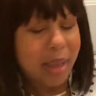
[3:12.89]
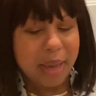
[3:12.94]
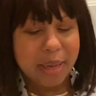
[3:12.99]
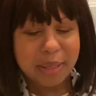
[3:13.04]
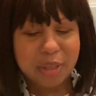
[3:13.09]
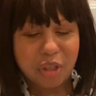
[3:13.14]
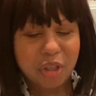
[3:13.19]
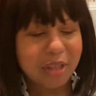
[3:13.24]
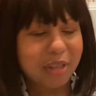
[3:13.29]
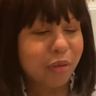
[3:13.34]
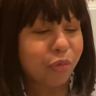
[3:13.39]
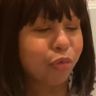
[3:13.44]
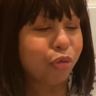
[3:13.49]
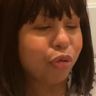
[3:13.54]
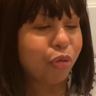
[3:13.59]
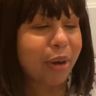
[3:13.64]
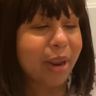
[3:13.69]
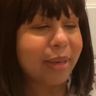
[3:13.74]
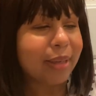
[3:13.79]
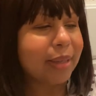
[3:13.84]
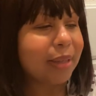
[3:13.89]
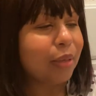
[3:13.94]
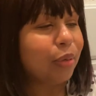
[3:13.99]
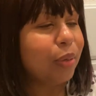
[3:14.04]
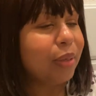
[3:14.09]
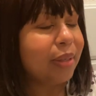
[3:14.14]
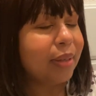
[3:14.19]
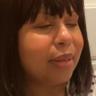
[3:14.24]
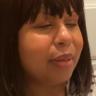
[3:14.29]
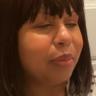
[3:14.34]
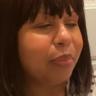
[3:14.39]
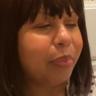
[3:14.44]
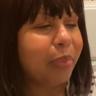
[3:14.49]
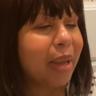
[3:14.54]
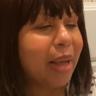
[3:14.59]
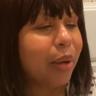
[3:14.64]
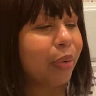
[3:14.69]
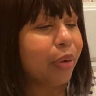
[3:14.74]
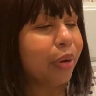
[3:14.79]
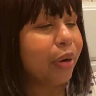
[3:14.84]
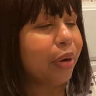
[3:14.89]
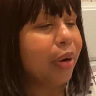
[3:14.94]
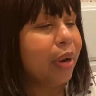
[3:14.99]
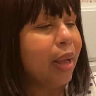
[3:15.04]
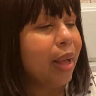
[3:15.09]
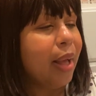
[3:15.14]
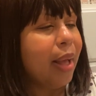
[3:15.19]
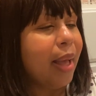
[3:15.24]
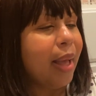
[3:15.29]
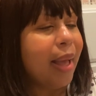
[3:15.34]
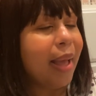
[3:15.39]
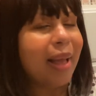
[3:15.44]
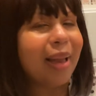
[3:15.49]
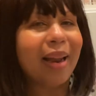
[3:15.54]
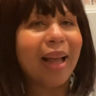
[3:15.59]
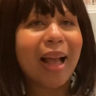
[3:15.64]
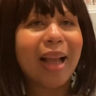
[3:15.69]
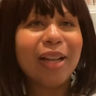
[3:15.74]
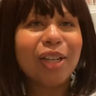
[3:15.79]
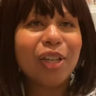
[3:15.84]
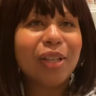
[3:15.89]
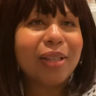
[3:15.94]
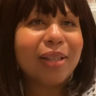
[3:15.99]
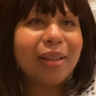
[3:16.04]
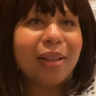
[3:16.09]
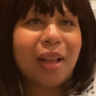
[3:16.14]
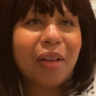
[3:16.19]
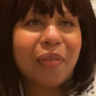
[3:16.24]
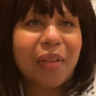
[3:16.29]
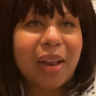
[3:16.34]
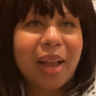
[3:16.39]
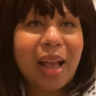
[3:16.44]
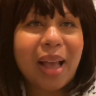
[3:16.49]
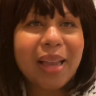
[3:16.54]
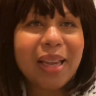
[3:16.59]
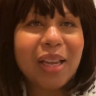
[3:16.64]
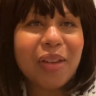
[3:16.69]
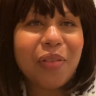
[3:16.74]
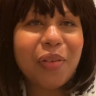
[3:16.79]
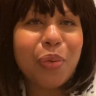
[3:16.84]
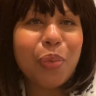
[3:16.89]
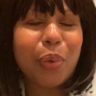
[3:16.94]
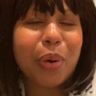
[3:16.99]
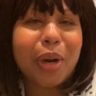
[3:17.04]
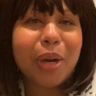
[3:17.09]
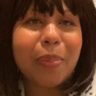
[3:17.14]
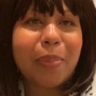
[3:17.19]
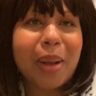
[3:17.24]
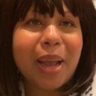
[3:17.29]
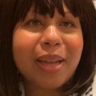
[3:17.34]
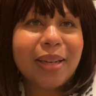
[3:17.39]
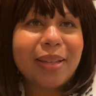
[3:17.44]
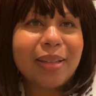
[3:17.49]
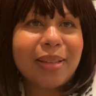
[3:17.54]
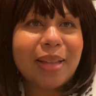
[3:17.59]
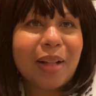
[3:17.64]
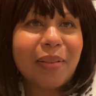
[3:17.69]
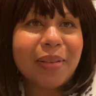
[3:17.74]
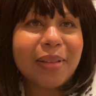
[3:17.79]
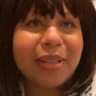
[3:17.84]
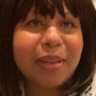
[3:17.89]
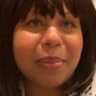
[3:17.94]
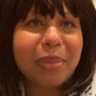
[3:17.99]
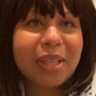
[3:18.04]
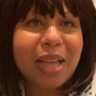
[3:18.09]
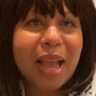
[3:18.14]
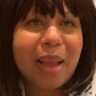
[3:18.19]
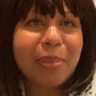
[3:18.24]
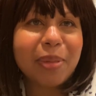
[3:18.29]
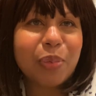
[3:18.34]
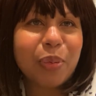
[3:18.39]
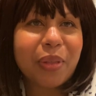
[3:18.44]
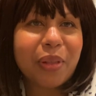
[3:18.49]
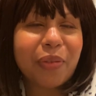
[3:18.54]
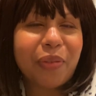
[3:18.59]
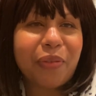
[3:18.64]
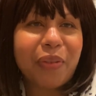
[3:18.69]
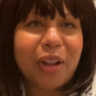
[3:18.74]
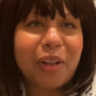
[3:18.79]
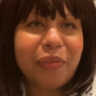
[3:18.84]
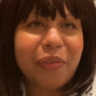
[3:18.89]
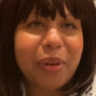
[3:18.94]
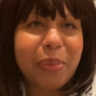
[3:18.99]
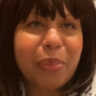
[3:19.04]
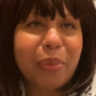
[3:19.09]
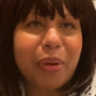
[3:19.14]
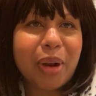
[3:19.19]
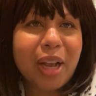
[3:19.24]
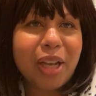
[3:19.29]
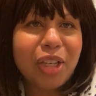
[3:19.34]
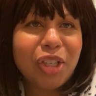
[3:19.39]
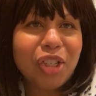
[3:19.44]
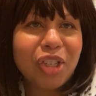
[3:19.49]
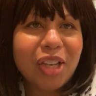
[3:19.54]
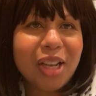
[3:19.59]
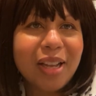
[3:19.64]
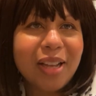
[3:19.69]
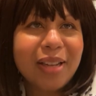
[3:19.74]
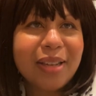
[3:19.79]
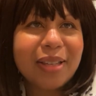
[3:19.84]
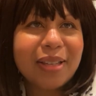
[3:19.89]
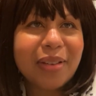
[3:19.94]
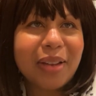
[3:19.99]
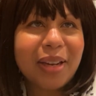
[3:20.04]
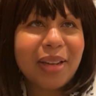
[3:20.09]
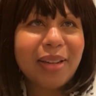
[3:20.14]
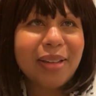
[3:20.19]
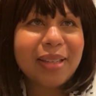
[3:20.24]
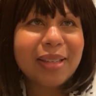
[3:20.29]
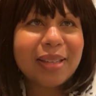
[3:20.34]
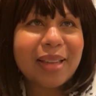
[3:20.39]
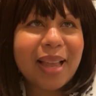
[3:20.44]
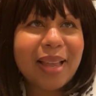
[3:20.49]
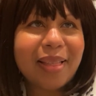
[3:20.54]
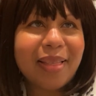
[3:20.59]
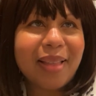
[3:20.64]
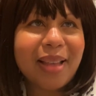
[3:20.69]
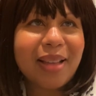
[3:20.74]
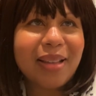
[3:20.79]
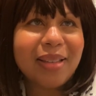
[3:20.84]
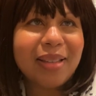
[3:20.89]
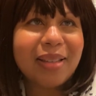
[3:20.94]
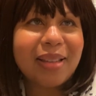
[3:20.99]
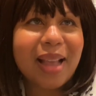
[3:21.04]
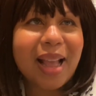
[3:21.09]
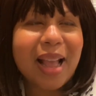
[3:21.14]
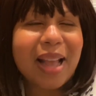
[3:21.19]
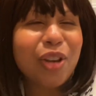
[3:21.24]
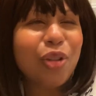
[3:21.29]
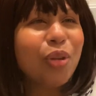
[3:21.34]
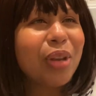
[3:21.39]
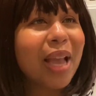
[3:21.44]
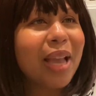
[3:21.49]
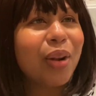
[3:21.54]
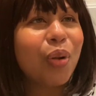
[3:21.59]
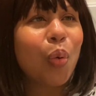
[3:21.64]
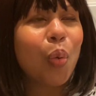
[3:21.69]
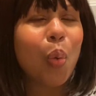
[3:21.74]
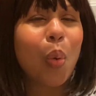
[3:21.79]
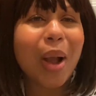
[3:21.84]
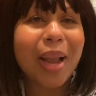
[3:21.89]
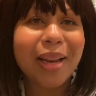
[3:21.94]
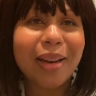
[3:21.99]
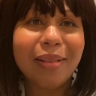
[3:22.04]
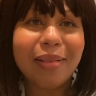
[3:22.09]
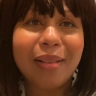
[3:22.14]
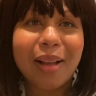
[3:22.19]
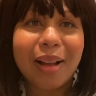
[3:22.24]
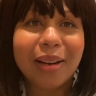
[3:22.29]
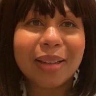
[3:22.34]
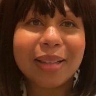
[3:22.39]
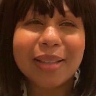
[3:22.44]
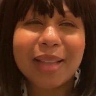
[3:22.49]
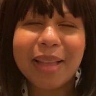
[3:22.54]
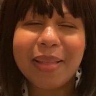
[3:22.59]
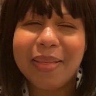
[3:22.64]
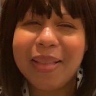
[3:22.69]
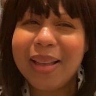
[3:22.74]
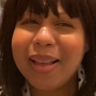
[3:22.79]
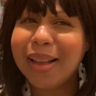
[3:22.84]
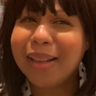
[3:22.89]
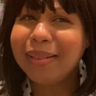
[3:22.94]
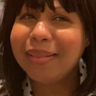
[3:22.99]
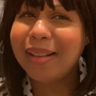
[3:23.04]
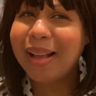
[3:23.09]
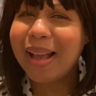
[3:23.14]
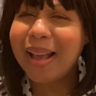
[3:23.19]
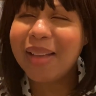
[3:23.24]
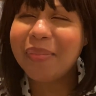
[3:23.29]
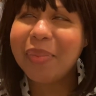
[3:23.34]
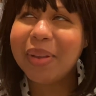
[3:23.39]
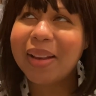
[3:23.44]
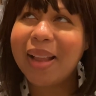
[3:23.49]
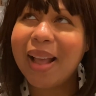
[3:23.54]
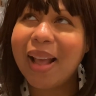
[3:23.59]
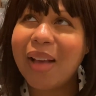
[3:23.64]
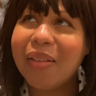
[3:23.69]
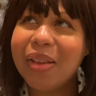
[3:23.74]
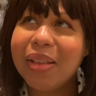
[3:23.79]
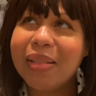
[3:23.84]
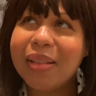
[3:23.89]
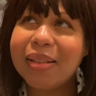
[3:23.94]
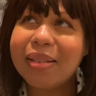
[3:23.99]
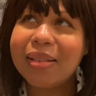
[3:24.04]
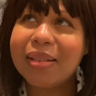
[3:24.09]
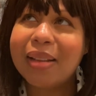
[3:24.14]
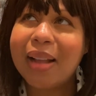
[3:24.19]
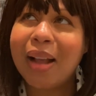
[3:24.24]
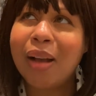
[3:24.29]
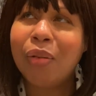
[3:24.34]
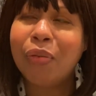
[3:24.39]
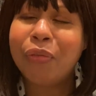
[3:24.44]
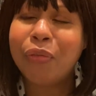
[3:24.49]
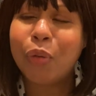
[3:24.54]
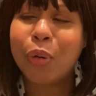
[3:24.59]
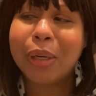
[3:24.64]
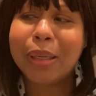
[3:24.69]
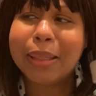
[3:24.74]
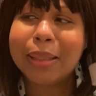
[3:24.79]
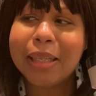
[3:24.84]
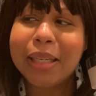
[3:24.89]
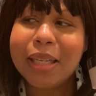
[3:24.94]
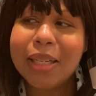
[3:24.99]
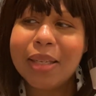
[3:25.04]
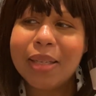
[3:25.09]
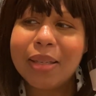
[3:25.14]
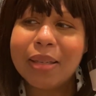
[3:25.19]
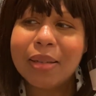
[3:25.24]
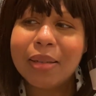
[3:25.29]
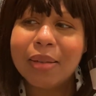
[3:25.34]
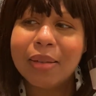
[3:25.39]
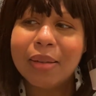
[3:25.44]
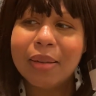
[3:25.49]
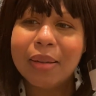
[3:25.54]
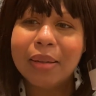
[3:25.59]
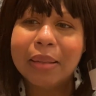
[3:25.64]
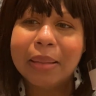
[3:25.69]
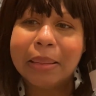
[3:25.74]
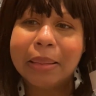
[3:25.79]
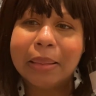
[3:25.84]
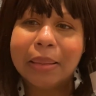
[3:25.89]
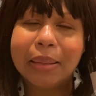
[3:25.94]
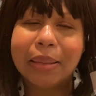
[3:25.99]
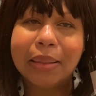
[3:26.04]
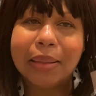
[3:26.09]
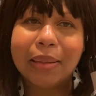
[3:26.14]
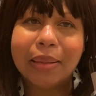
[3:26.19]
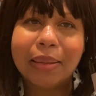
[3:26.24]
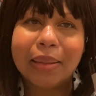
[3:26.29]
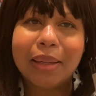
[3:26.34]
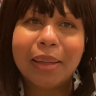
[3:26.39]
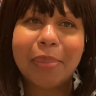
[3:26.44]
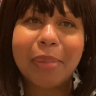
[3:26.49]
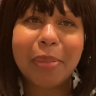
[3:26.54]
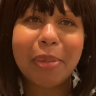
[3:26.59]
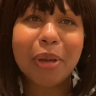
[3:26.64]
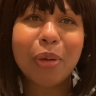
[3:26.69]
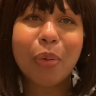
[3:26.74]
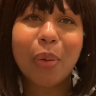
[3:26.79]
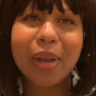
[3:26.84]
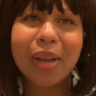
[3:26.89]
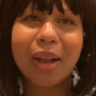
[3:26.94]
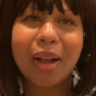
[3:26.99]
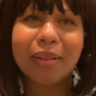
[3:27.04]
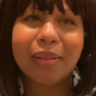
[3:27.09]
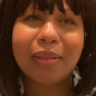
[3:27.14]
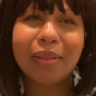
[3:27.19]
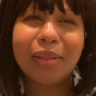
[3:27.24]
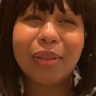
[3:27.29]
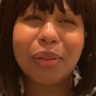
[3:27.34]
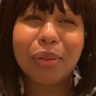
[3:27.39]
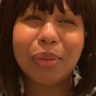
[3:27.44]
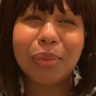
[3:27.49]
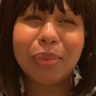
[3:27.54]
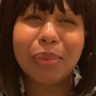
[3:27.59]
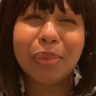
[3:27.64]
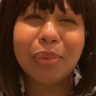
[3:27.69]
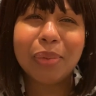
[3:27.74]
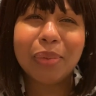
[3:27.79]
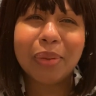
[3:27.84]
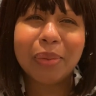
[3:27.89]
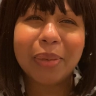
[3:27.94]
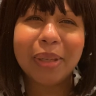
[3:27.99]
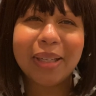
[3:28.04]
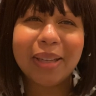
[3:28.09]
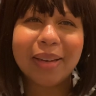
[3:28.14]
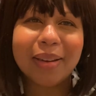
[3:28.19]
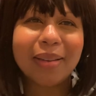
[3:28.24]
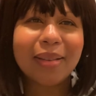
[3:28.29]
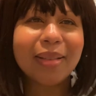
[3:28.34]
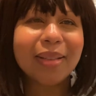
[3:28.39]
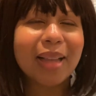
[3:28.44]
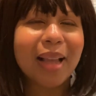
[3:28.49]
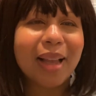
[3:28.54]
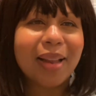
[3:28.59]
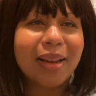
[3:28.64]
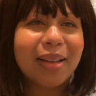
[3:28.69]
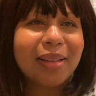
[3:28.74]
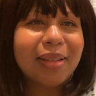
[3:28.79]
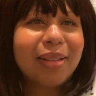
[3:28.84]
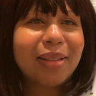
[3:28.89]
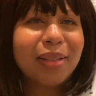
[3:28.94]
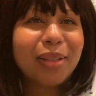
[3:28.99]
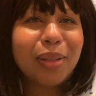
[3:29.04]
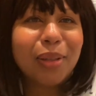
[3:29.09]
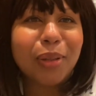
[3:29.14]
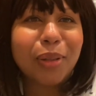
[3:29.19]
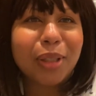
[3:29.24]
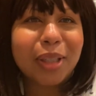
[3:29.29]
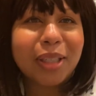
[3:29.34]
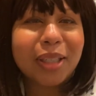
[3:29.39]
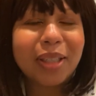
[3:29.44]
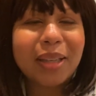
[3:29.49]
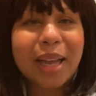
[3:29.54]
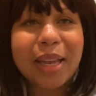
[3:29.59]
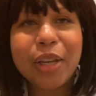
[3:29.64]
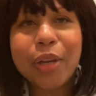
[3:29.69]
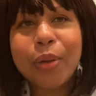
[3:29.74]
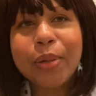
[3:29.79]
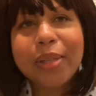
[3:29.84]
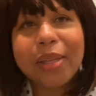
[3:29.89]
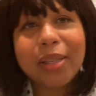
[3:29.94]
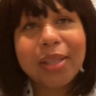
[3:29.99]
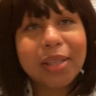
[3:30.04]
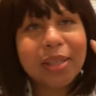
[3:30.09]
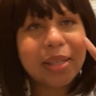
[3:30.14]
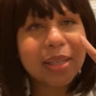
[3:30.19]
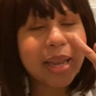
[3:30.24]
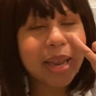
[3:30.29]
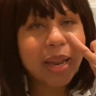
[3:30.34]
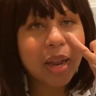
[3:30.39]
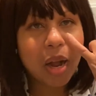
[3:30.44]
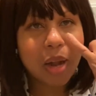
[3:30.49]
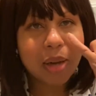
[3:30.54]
It's just a translucent powder, and I just love it. I even wear it by itself sometimes with a fluffy brush. So it looks like this, and you get quite a lot because I think I've been having this now for at least maybe going on 2-3 years, and it's still good. I used it today